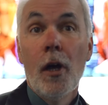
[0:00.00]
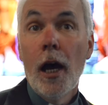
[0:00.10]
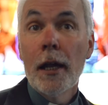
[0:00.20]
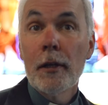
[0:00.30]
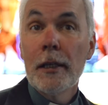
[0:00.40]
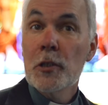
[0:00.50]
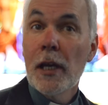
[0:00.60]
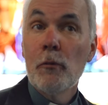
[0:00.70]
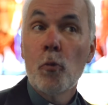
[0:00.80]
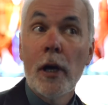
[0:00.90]
And
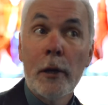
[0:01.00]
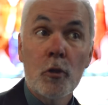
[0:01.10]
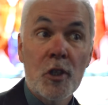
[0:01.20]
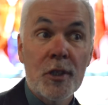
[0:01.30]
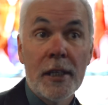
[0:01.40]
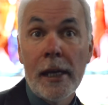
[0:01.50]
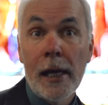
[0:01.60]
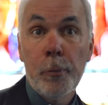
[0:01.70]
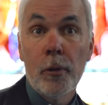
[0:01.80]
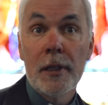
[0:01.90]
what I want to see
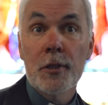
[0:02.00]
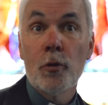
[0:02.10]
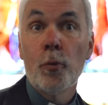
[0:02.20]
happen is that